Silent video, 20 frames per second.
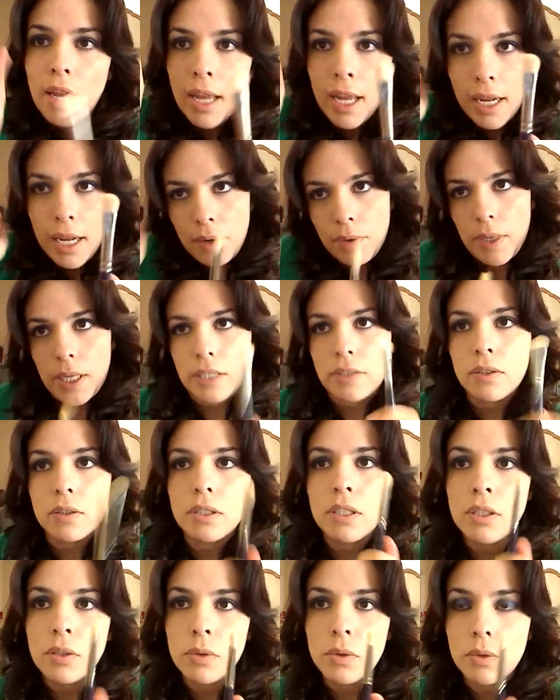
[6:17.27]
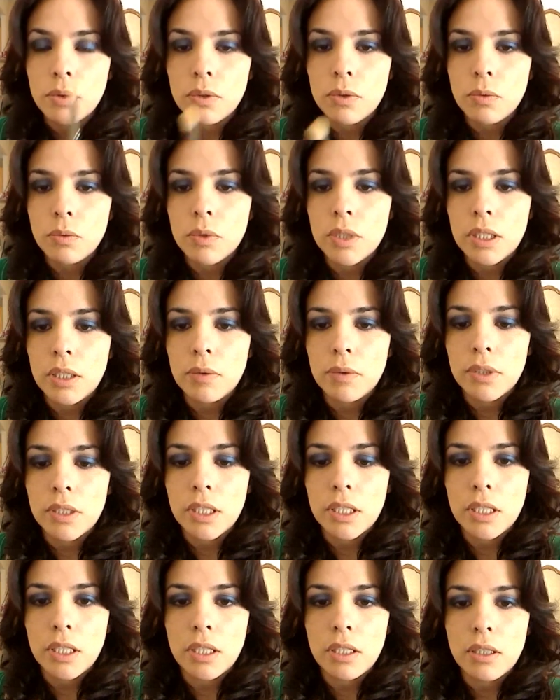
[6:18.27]
Anyway, so this one was really,
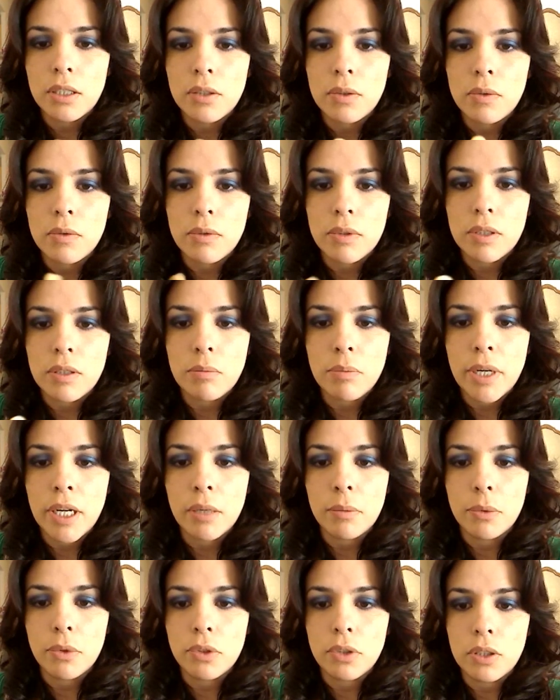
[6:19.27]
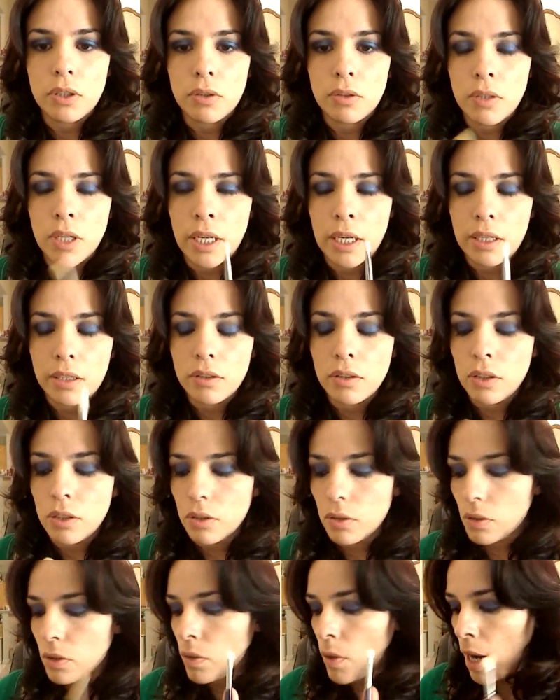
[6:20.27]
really good, and this one was comparable to, uh,
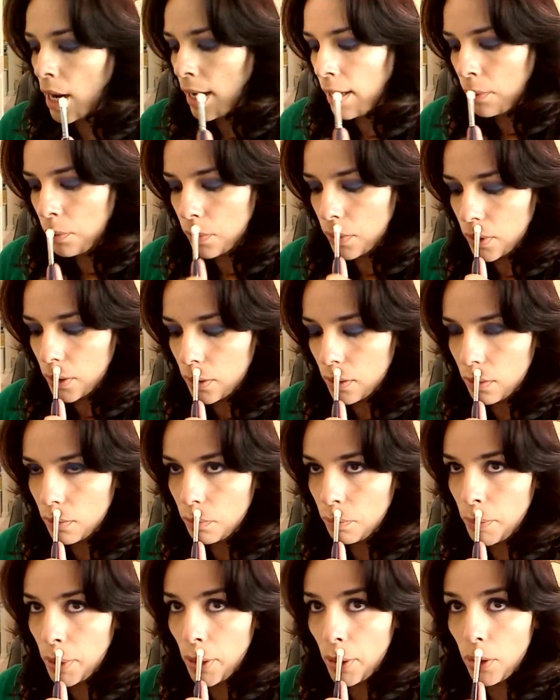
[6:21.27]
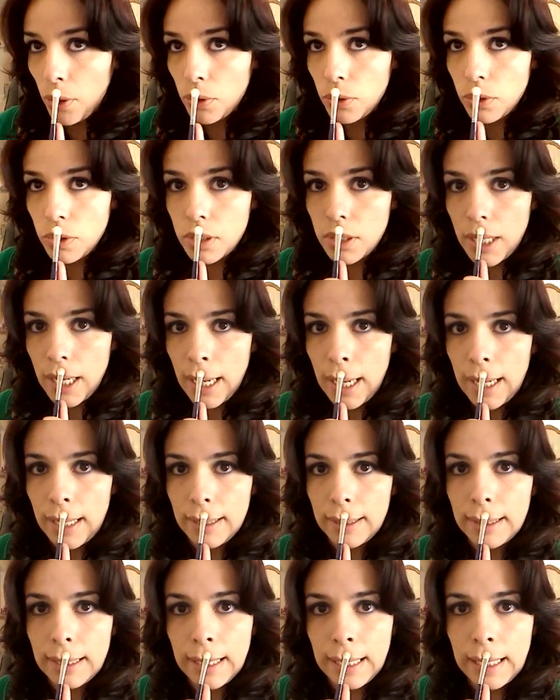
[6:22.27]
too. So I will post a
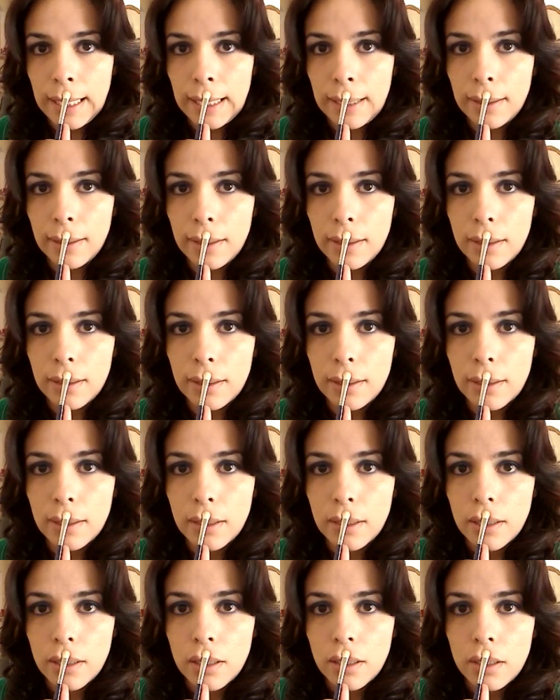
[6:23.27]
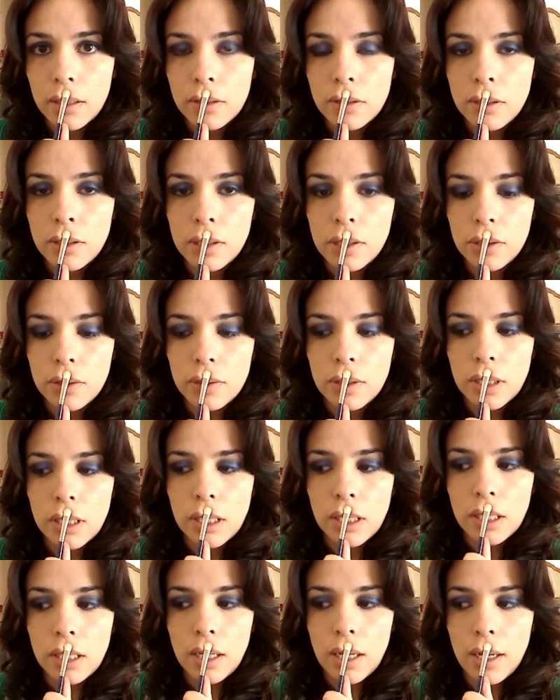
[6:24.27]
link to
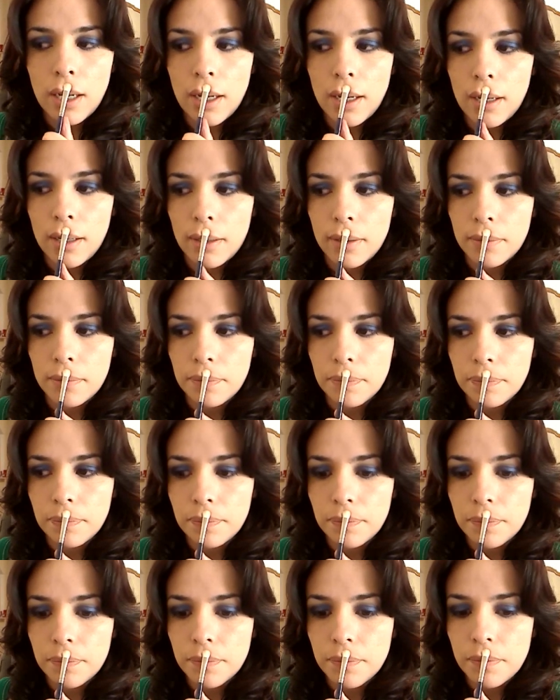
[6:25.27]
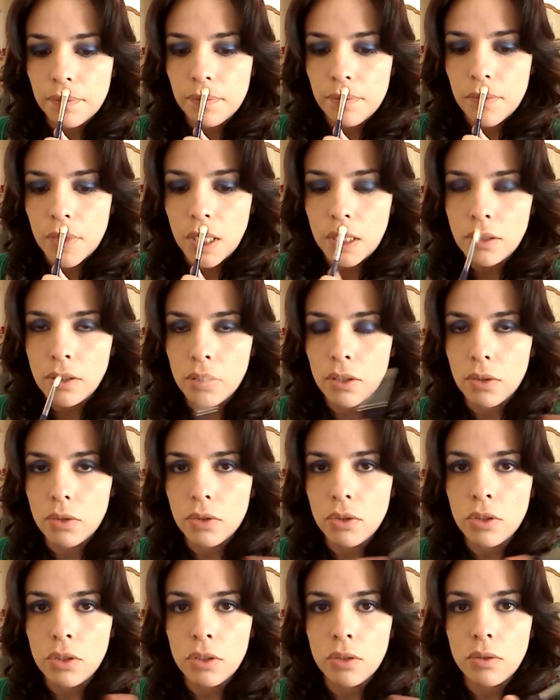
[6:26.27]
the um, to
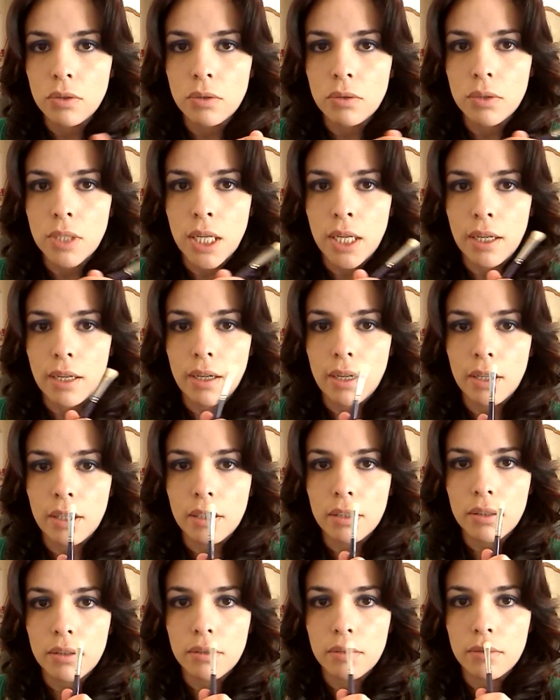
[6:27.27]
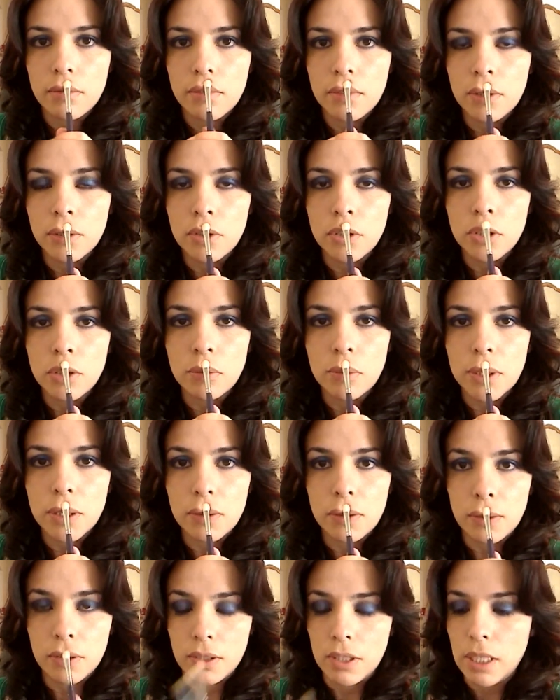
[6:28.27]
those two uh, YouTube
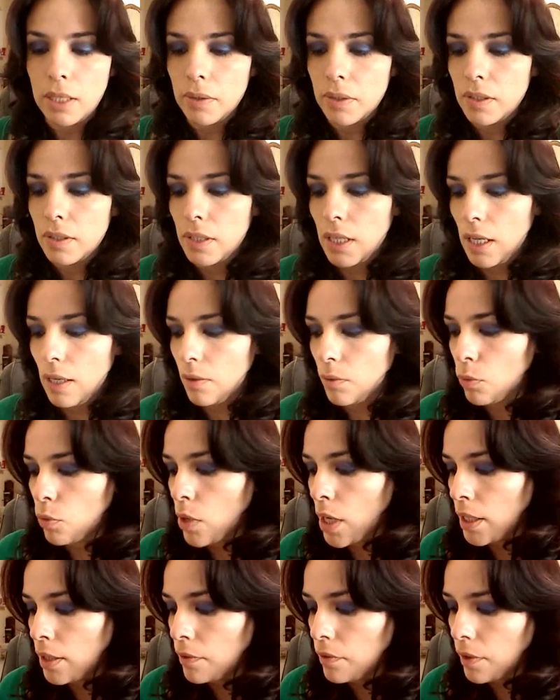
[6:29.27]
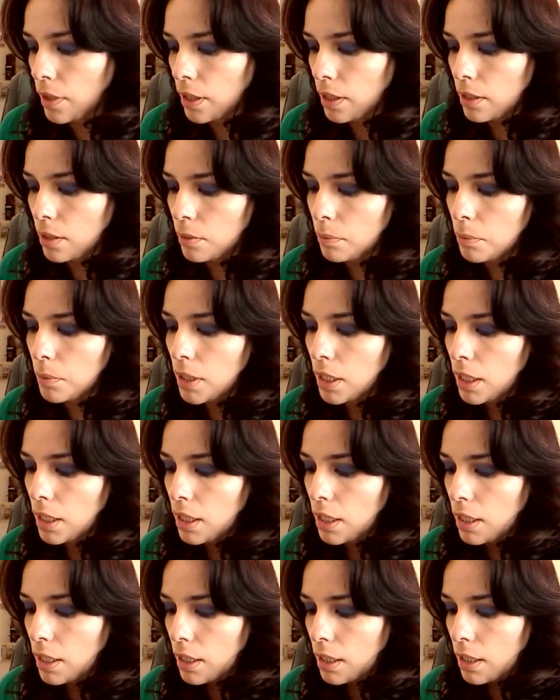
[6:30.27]
users that I was saying. One of them,
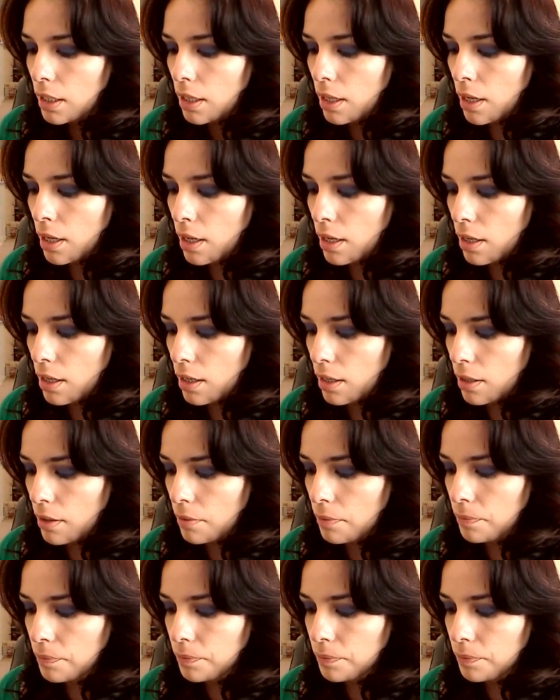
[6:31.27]
um,